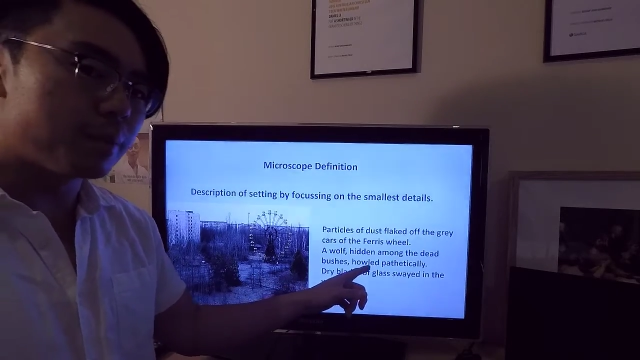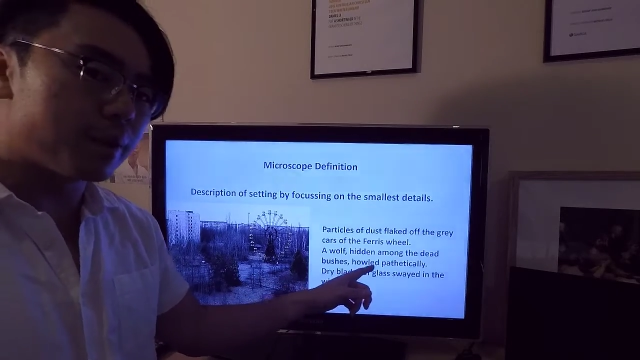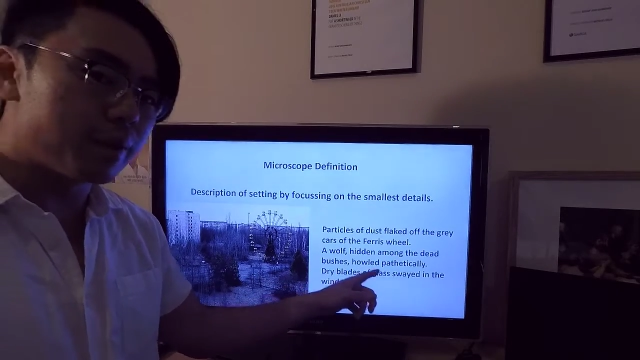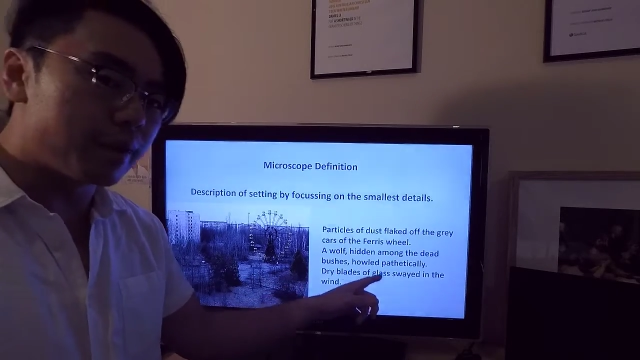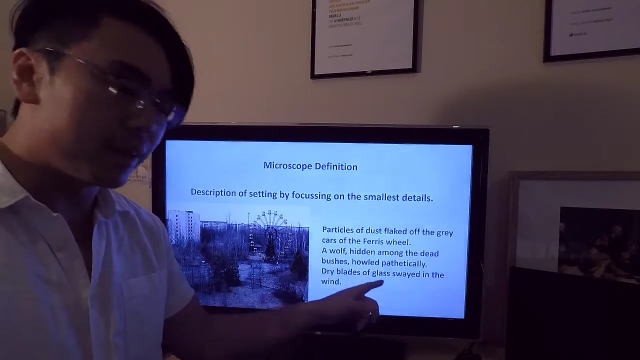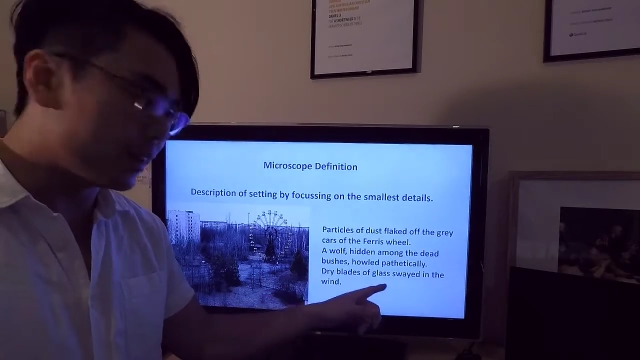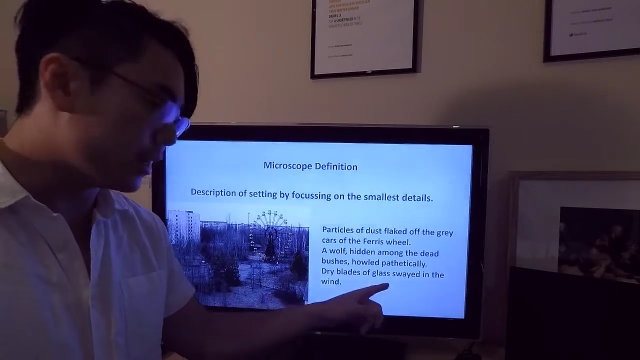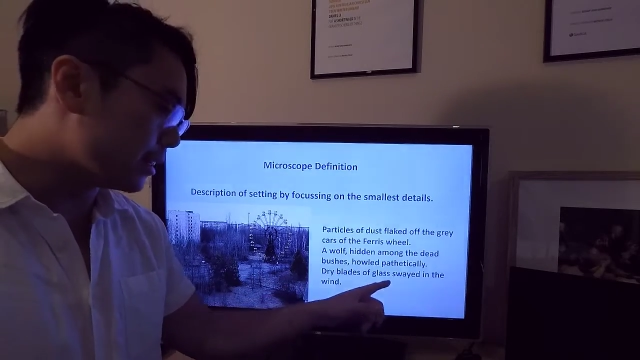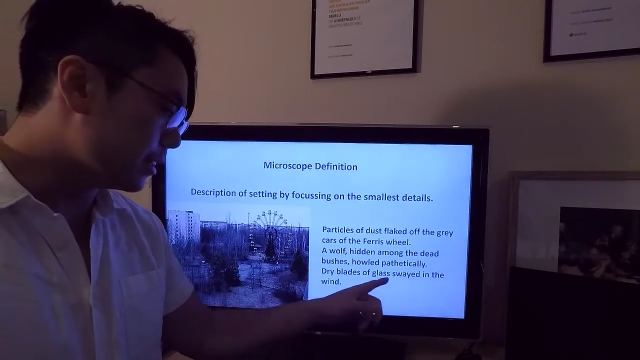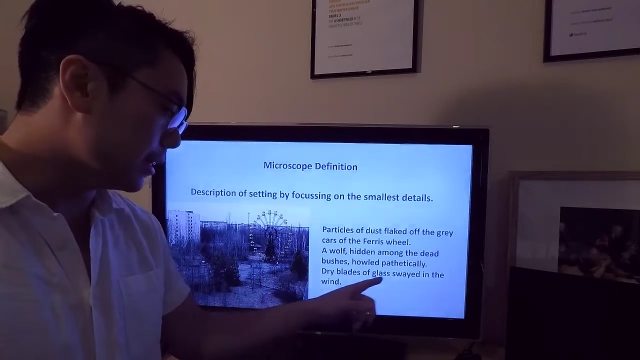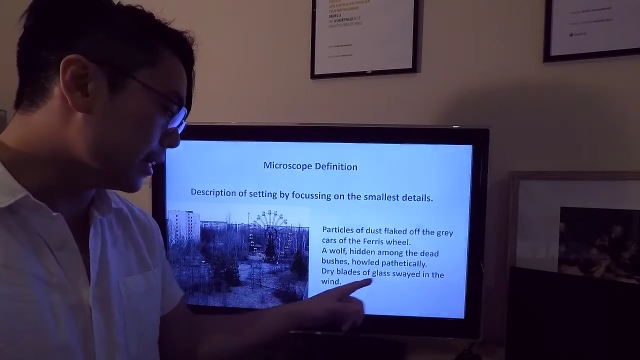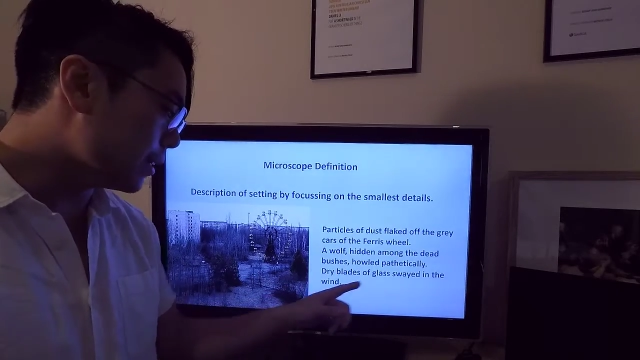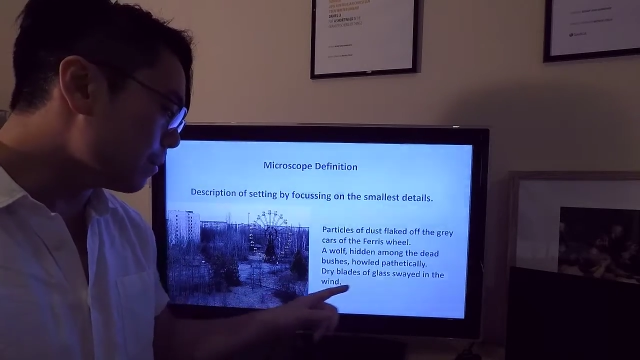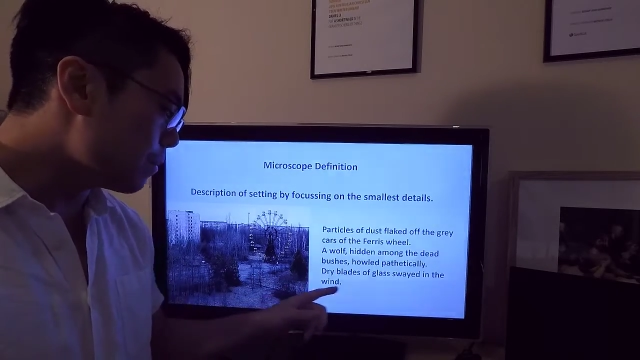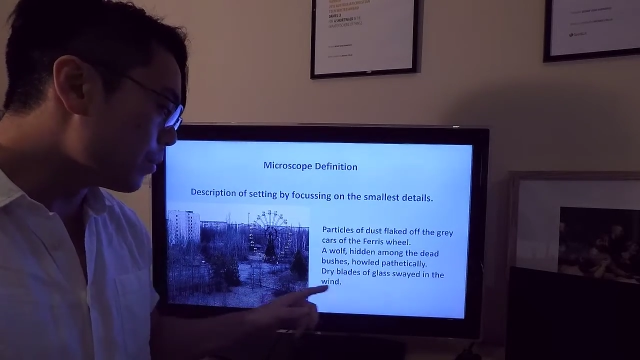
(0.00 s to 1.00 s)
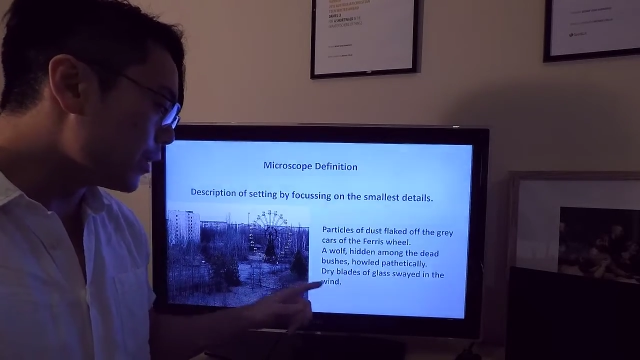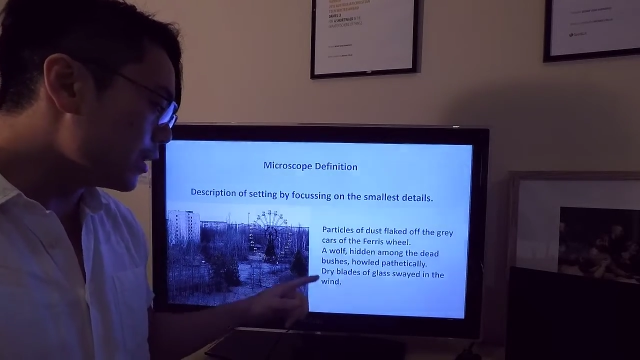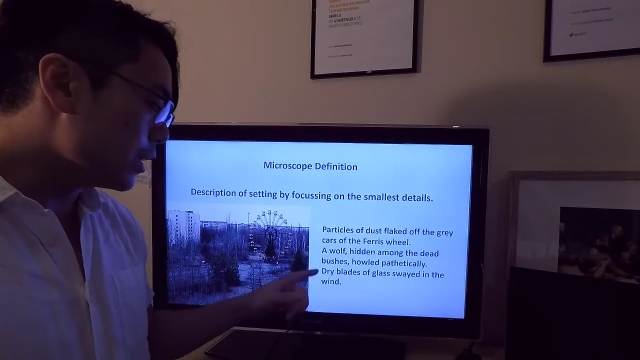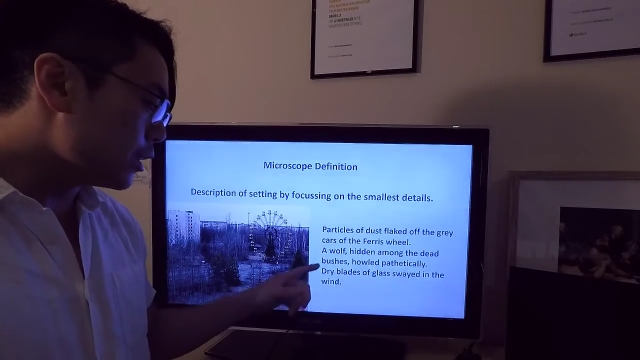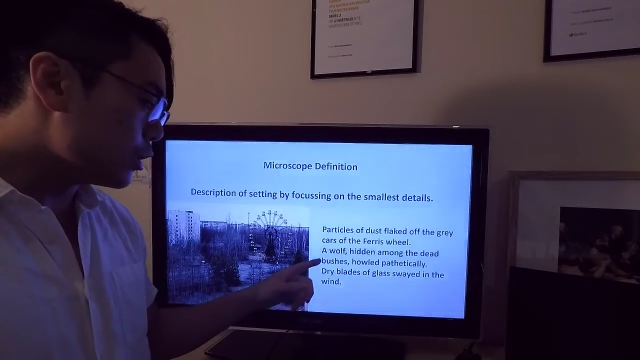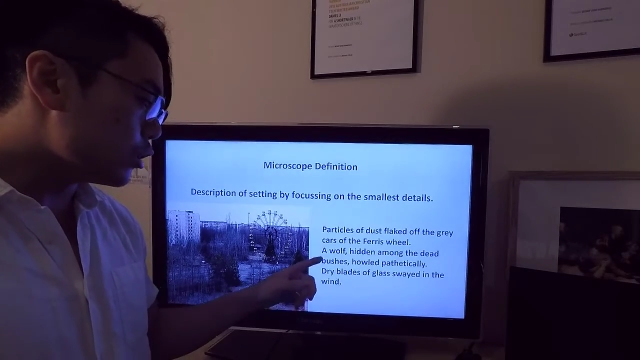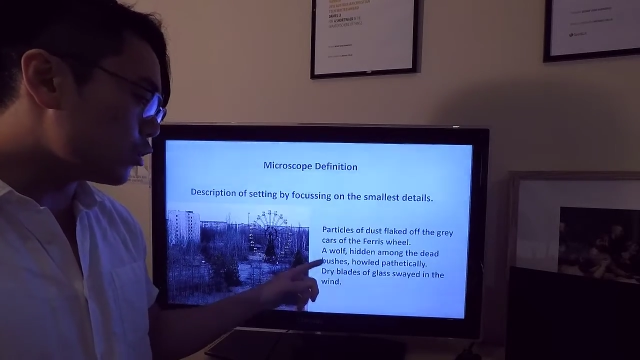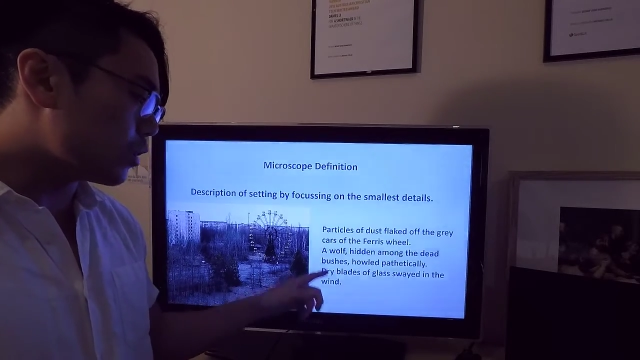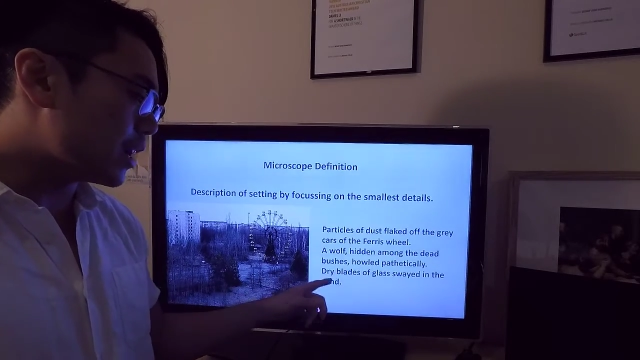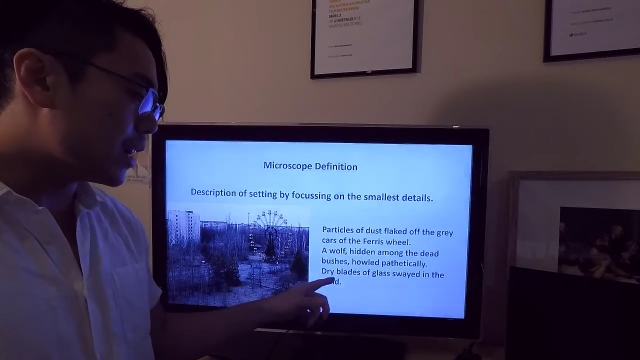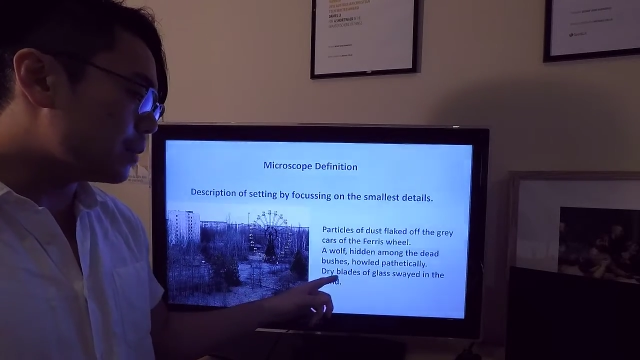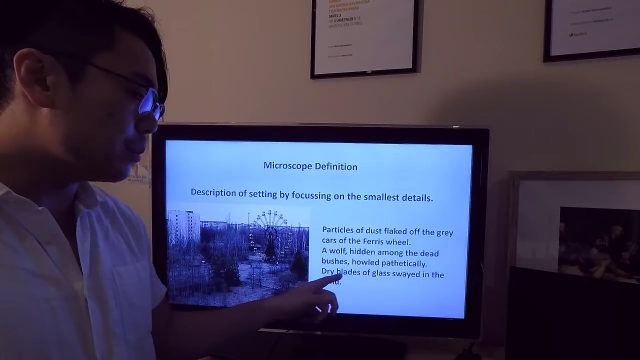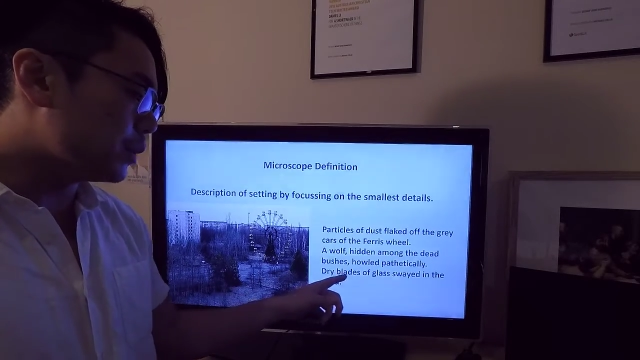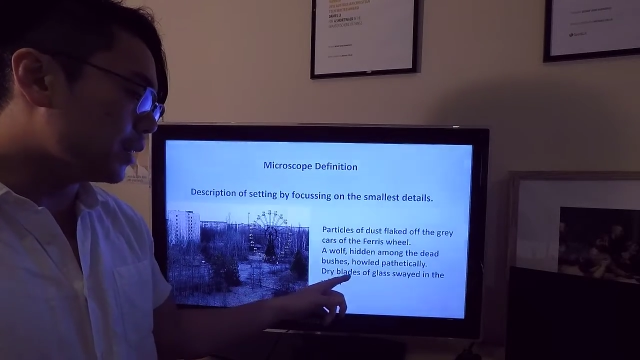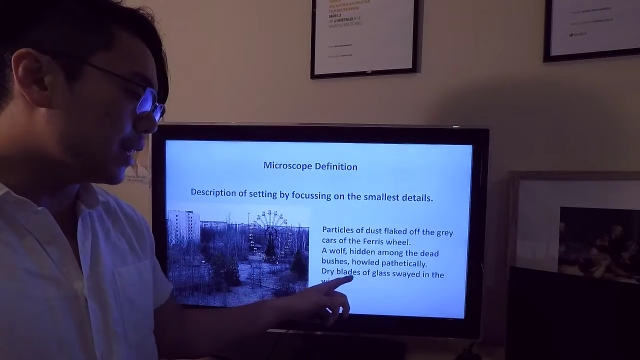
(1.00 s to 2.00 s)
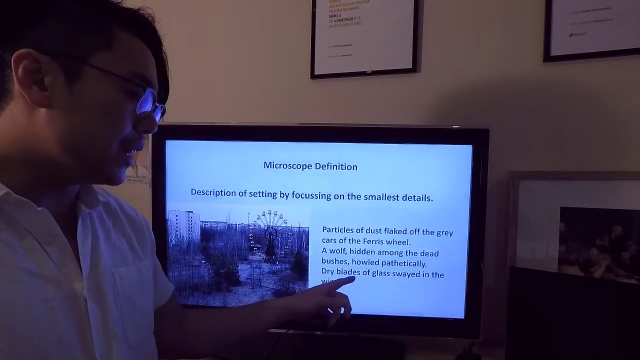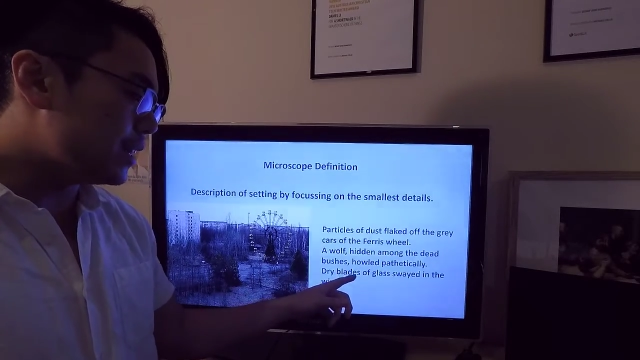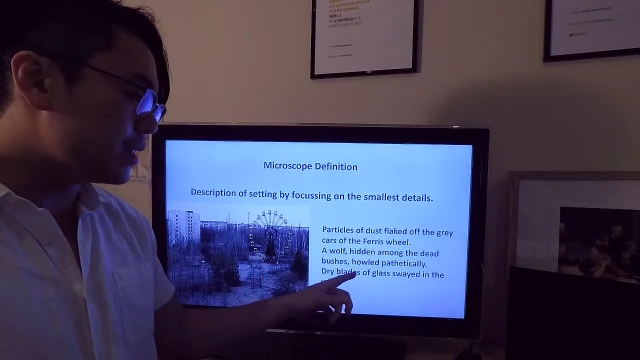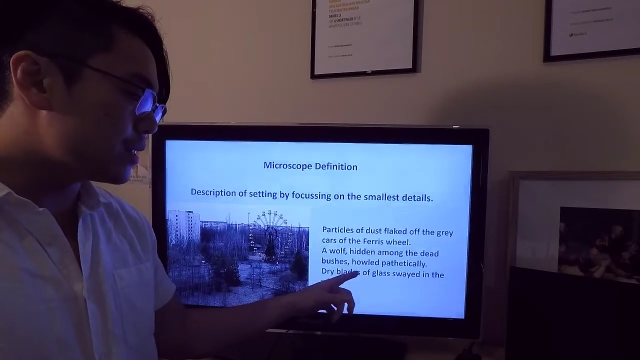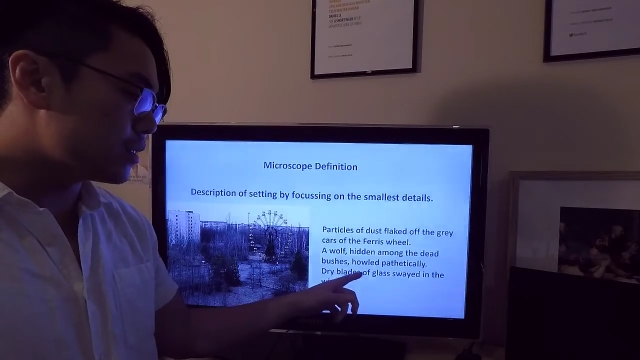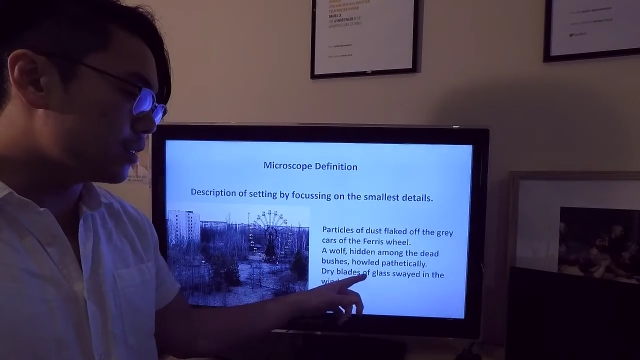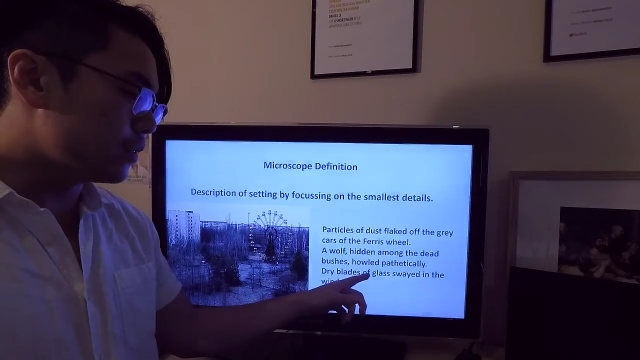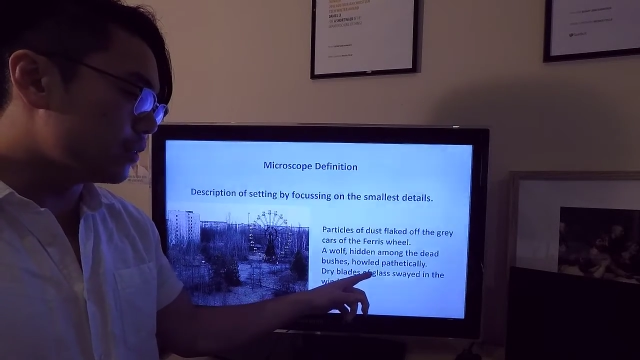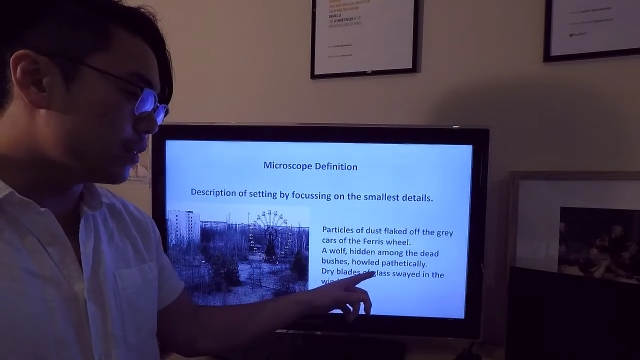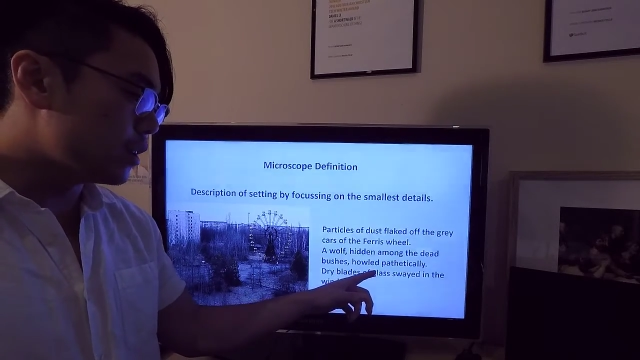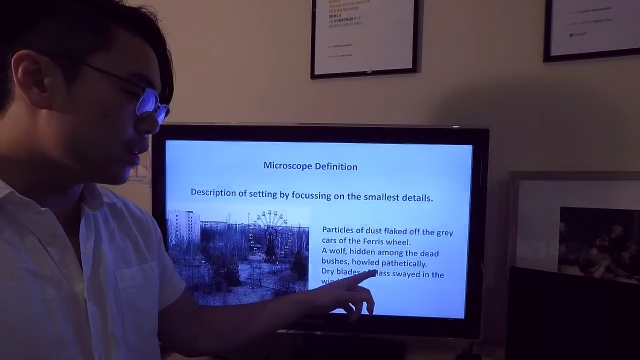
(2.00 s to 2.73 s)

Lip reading: pathetically. Dry blades of